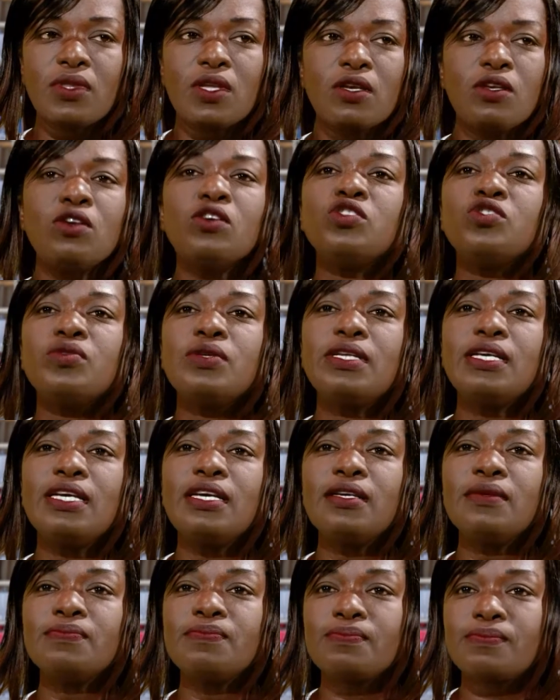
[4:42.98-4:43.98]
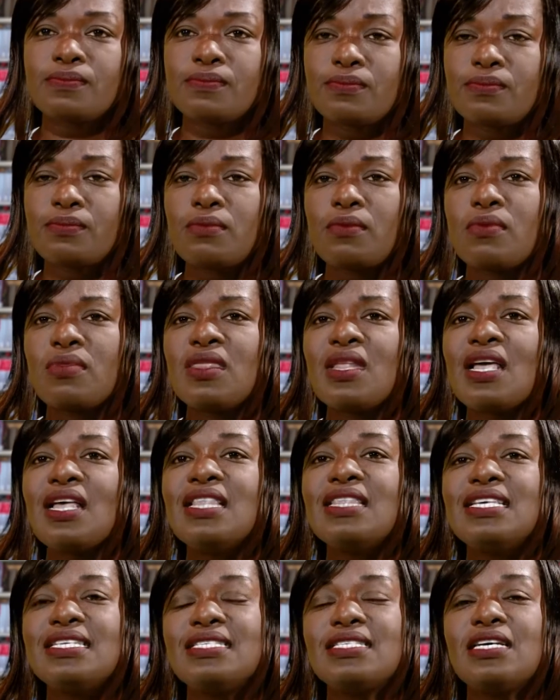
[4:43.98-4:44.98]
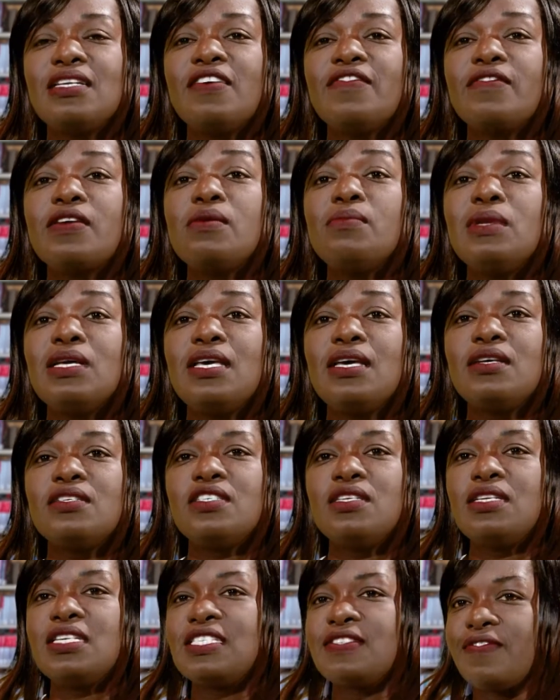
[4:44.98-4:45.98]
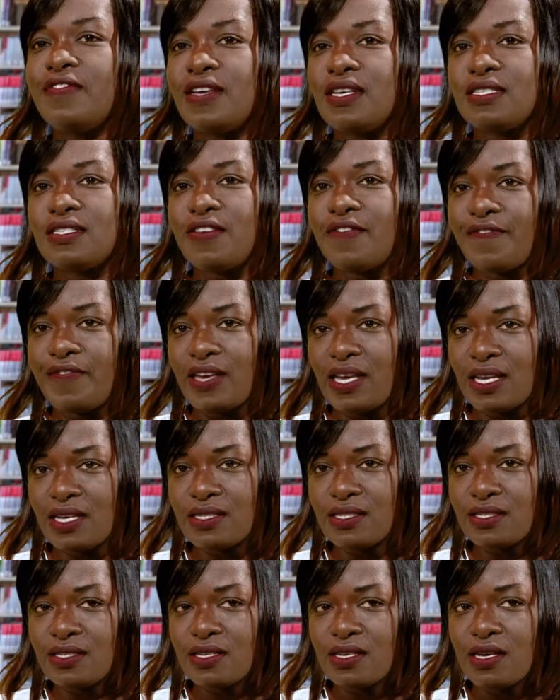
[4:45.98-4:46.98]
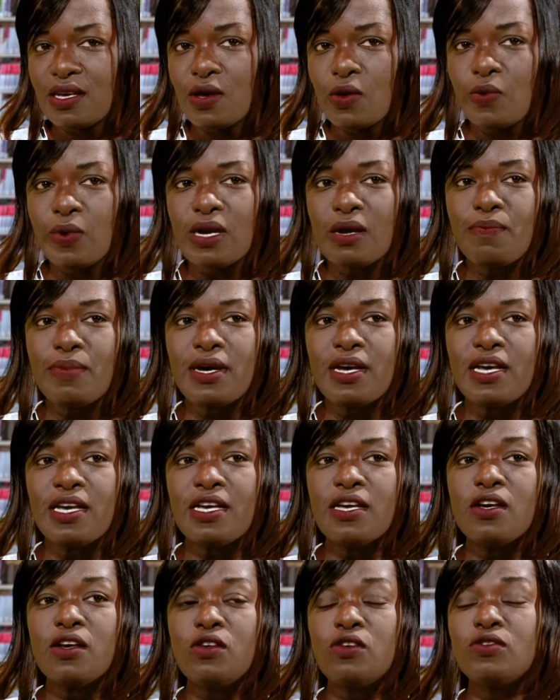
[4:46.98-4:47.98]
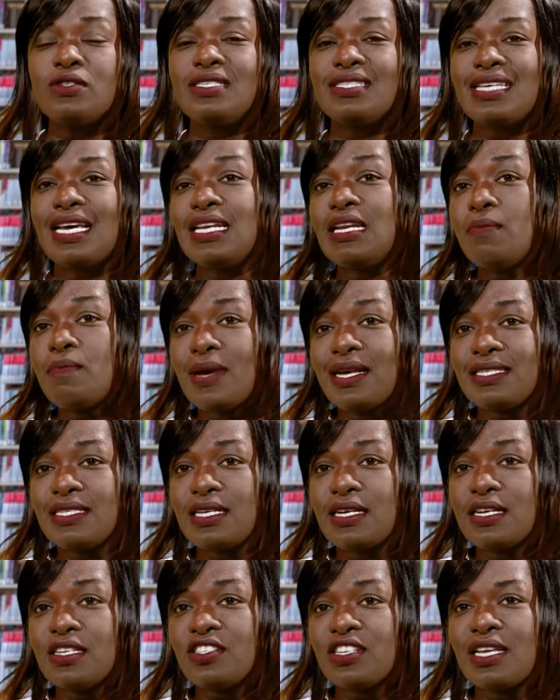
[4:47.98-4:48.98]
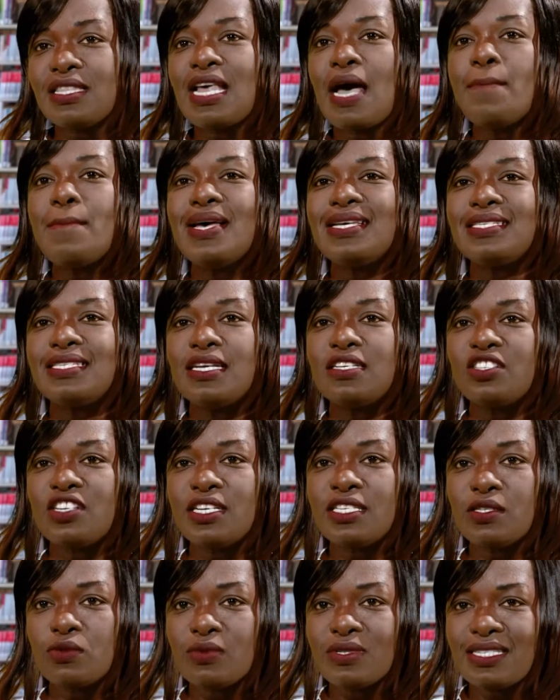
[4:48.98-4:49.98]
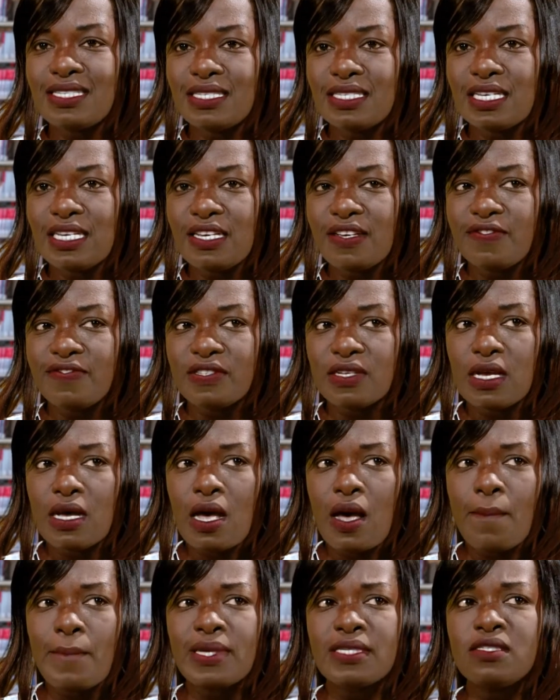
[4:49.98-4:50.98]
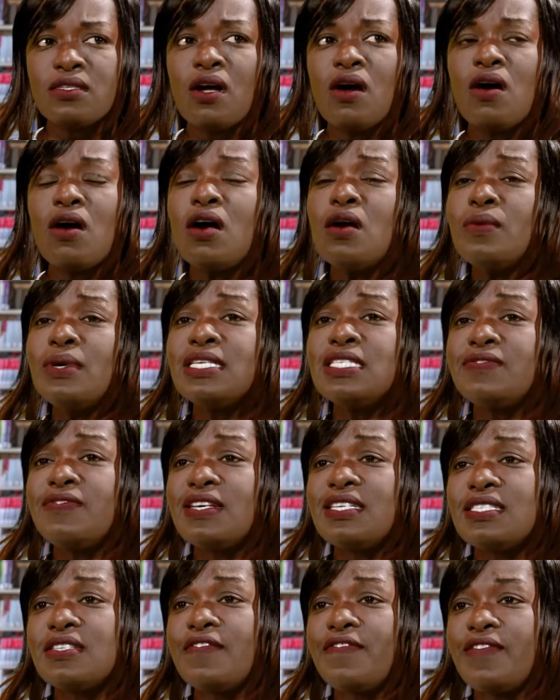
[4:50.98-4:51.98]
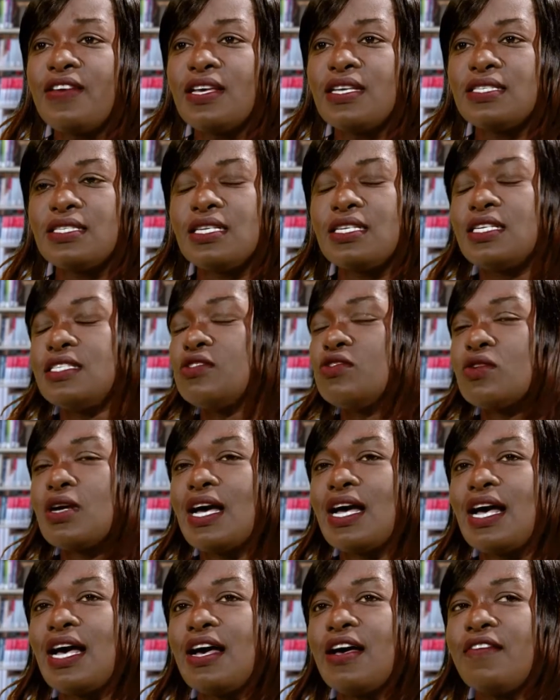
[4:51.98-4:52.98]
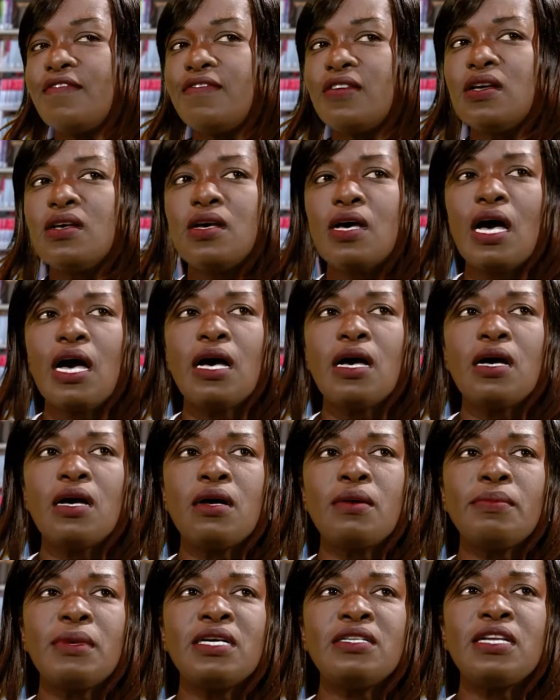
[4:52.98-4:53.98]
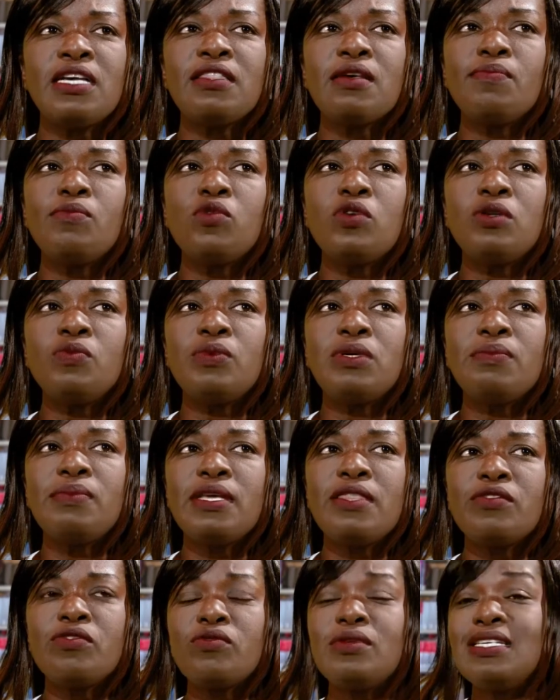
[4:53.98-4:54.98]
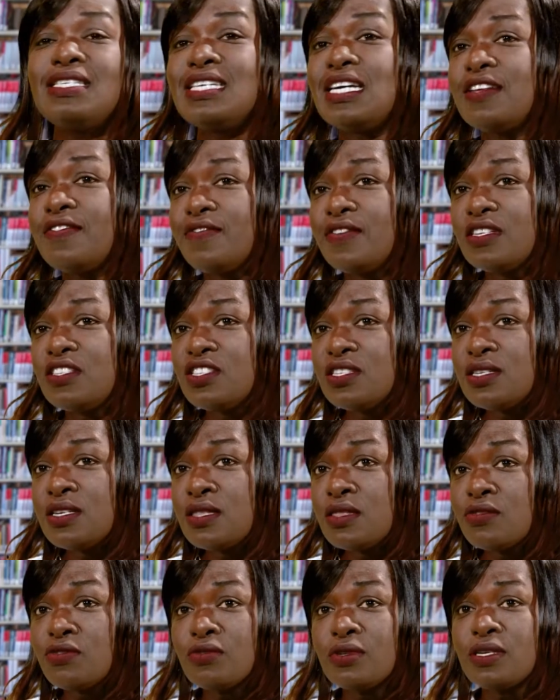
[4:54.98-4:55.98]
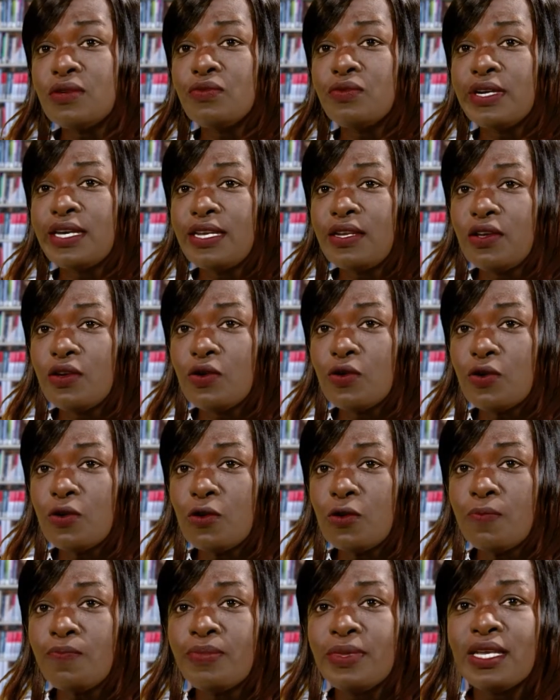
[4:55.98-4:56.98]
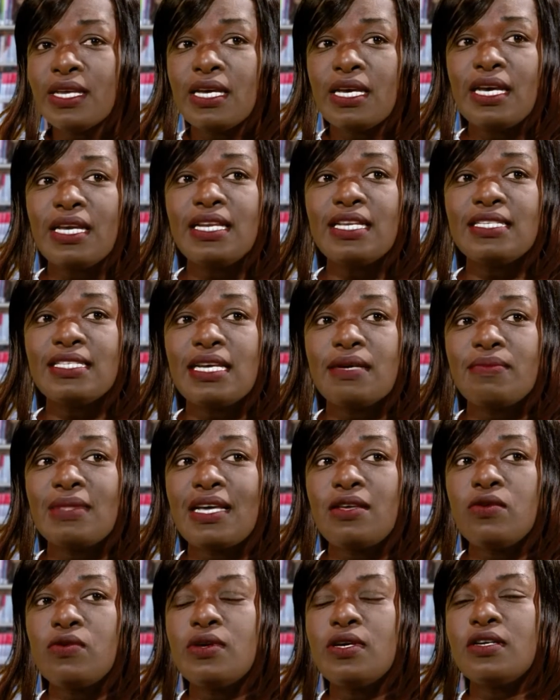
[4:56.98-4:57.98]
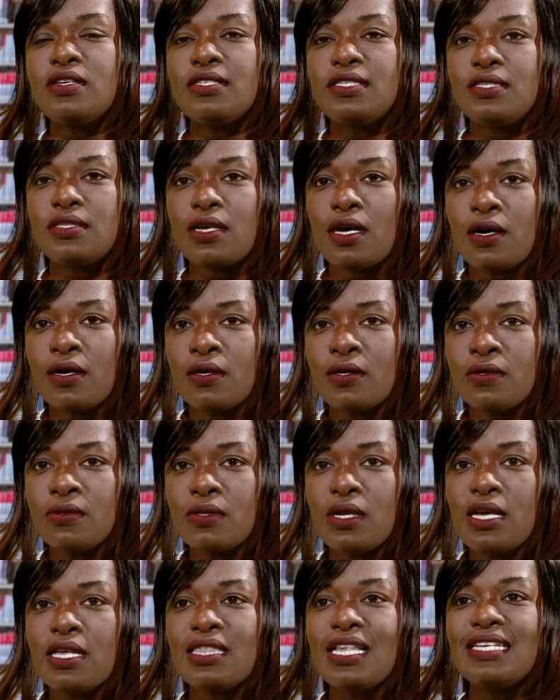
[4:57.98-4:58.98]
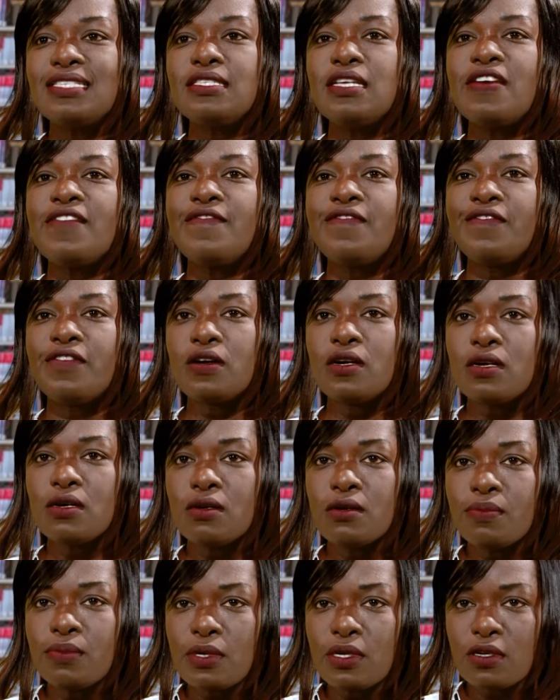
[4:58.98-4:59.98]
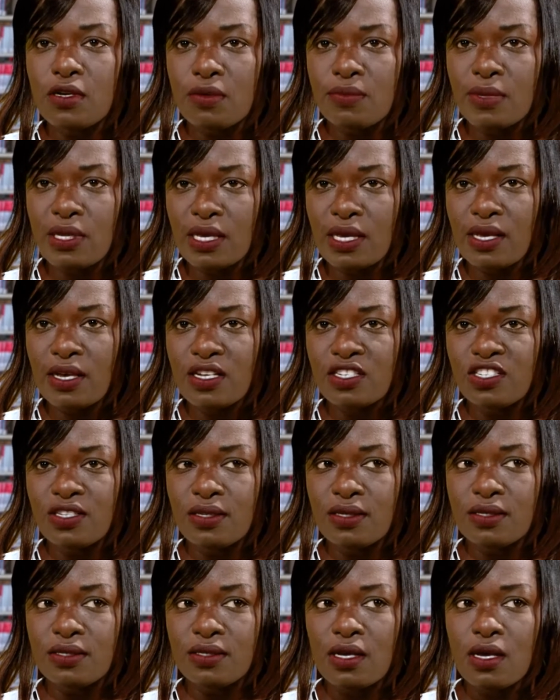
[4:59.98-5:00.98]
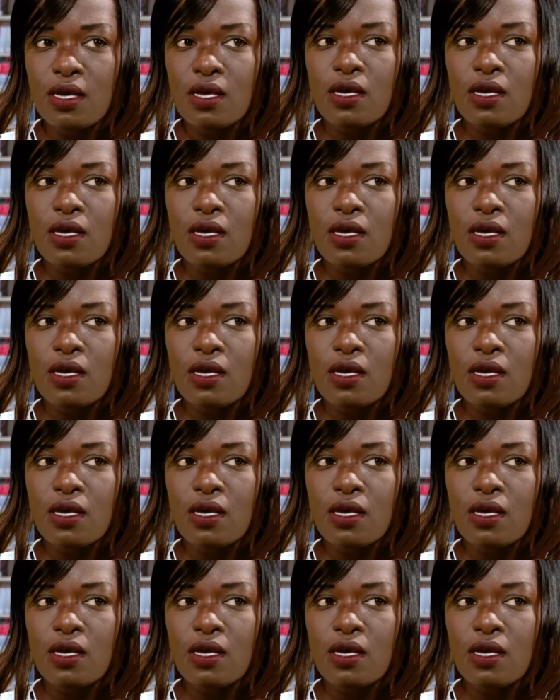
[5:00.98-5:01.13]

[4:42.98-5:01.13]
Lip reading: Usually, this kind of communication is face-to-face, whereby you send a message and that message is received. But it's not always face-to-face. Sometimes you can have another mode would be through the television, through the radio. Anytime that you hear sound, that's like verbal communications.